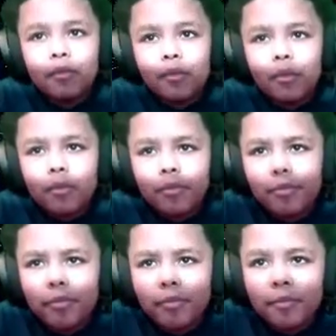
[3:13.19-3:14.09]

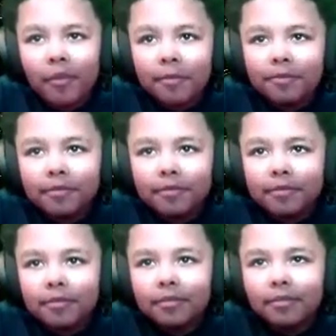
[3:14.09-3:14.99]

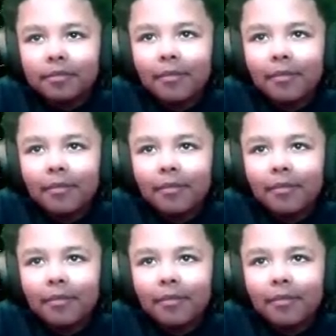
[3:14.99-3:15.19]
No one is speaking in this clip.